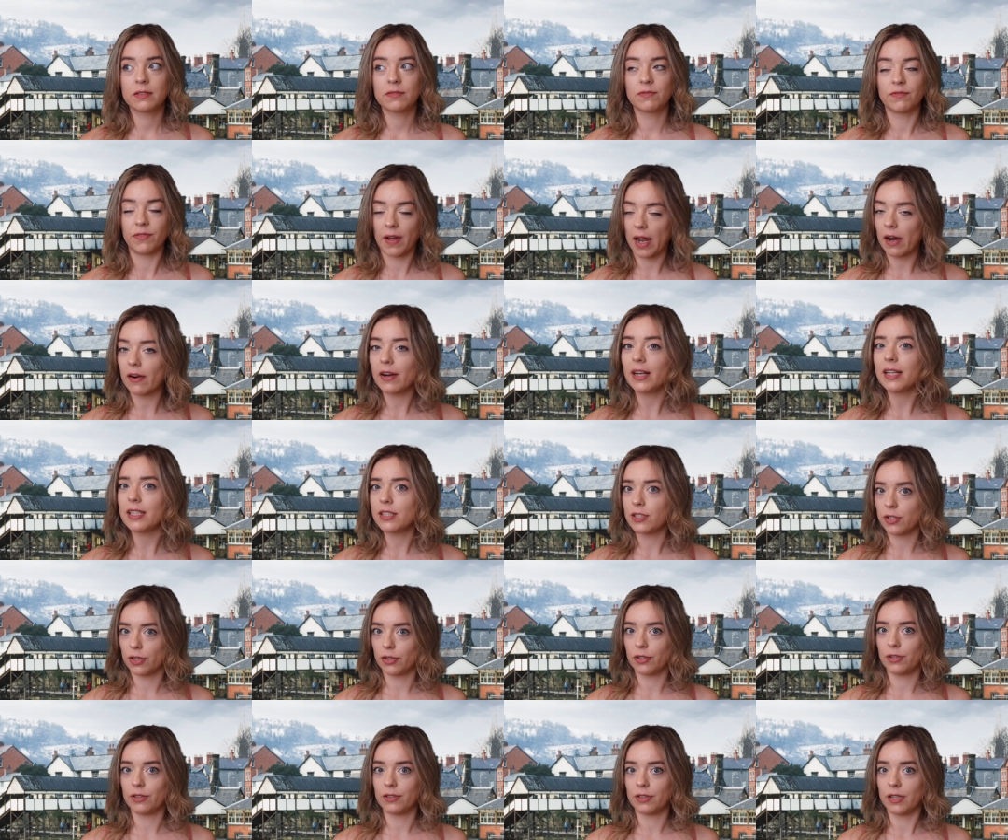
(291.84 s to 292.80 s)
very
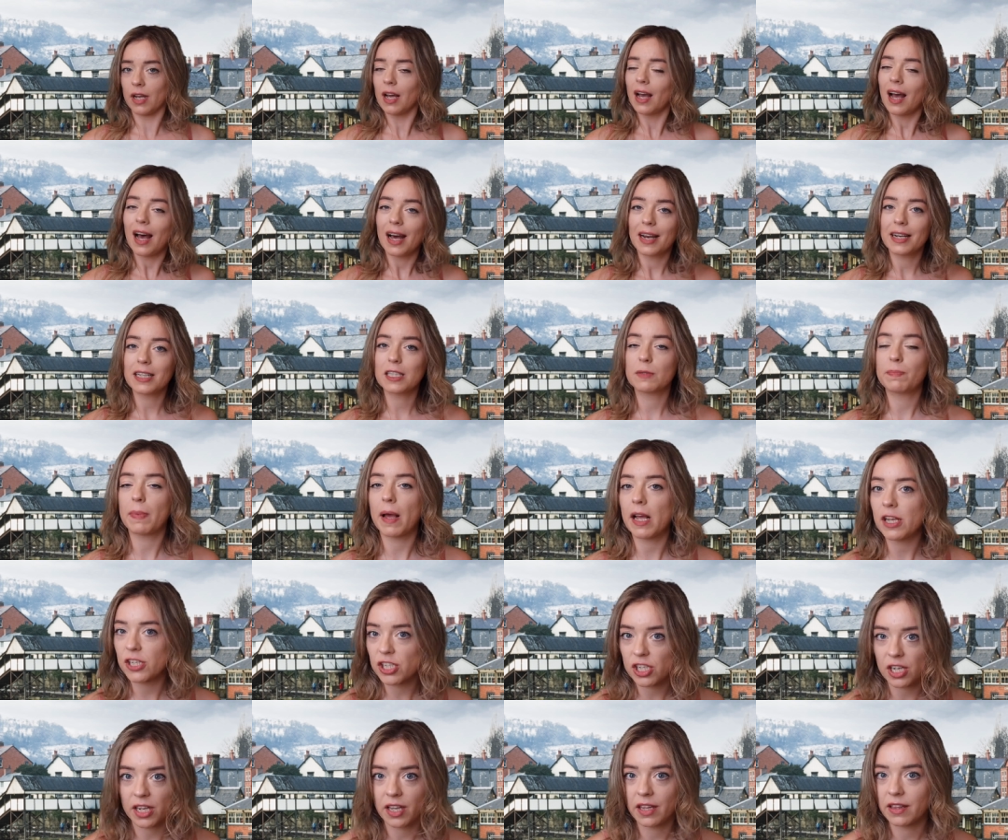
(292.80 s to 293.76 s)
soon, and
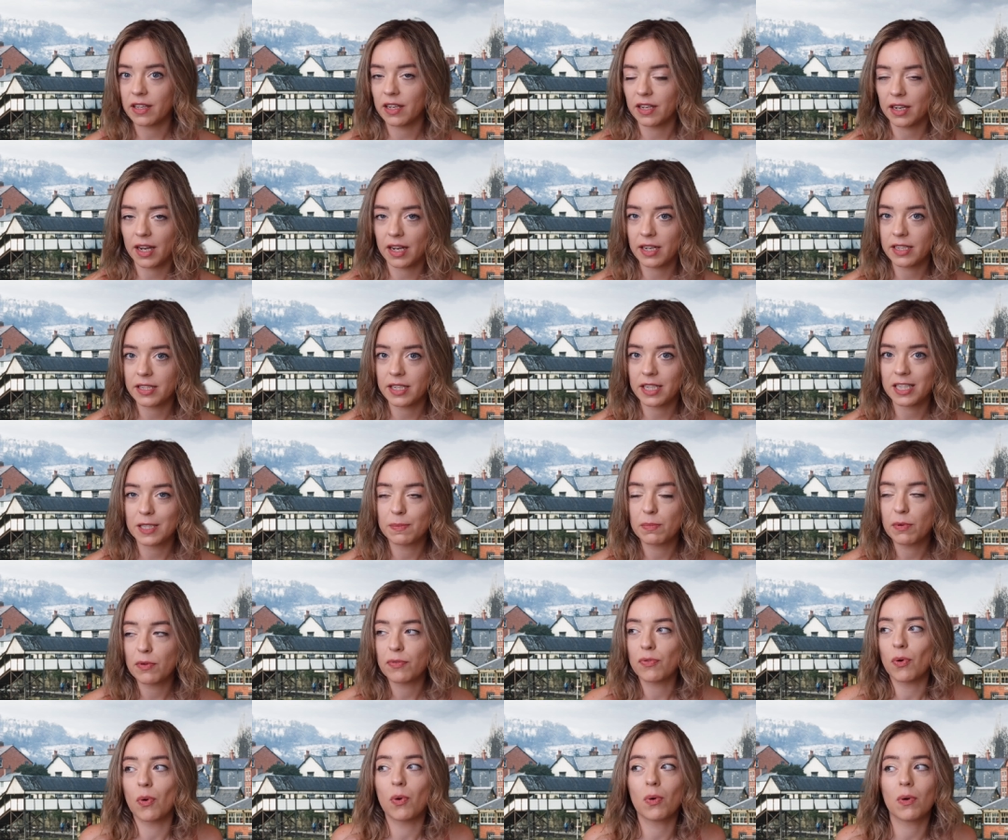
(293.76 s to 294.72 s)
especially in the 90s
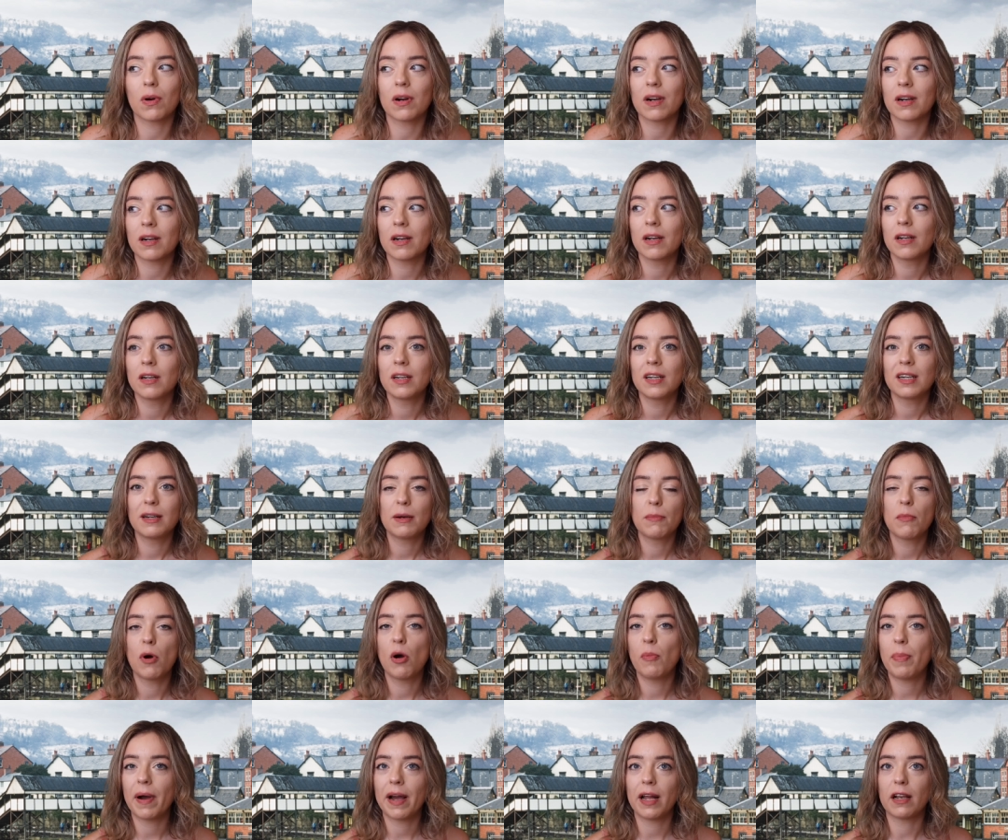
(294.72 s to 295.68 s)
before
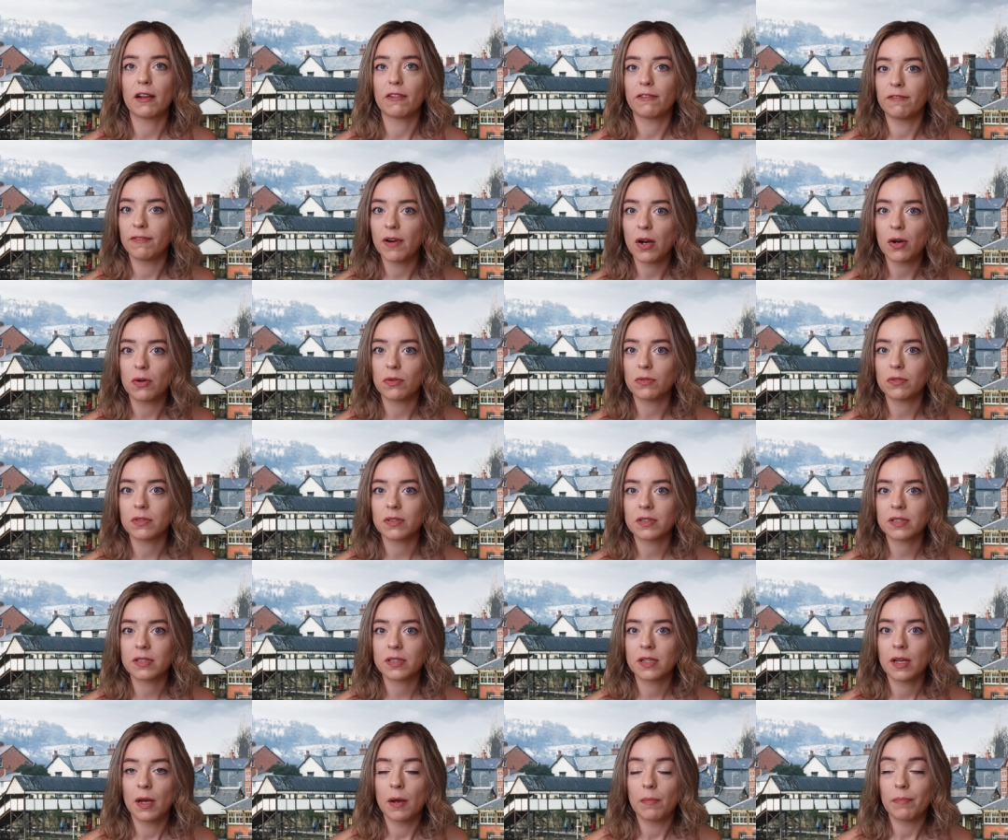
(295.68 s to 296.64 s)
mobile
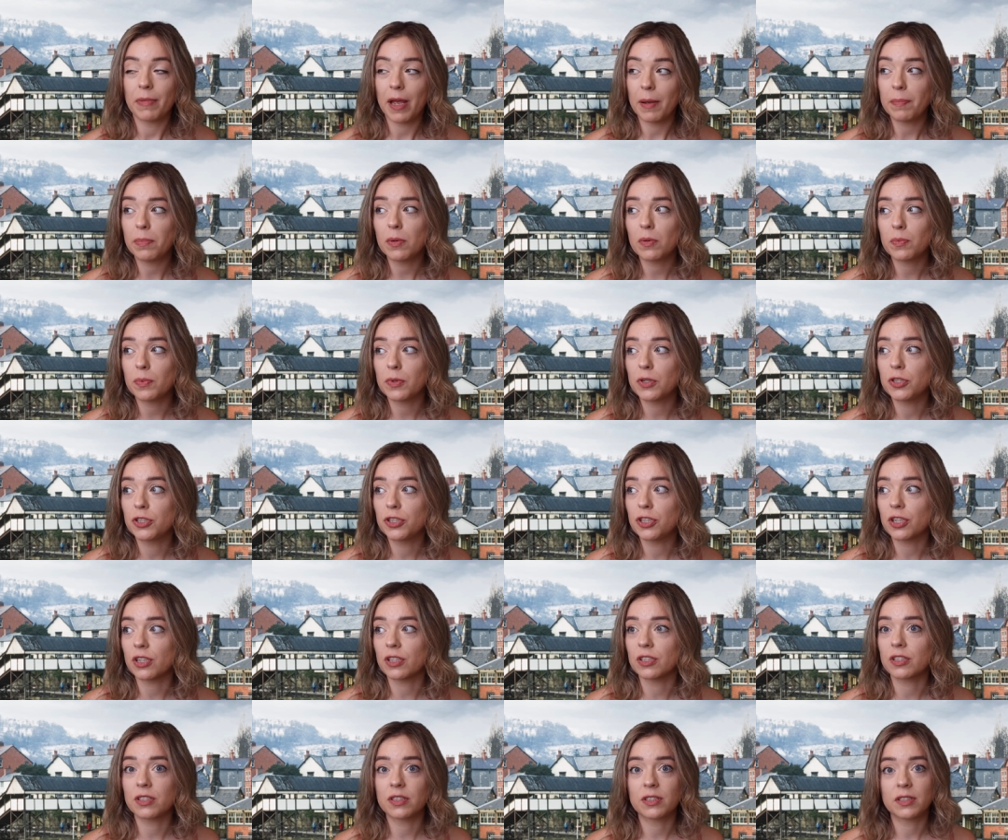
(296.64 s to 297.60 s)
phones, people would
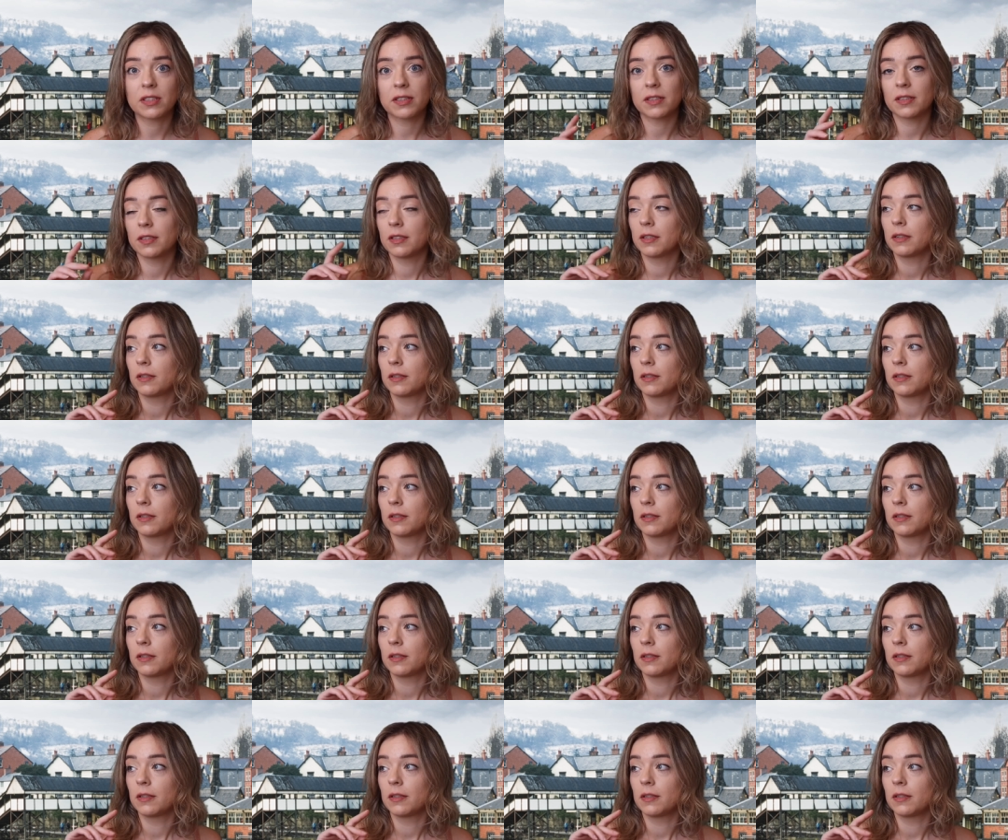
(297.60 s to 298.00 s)
just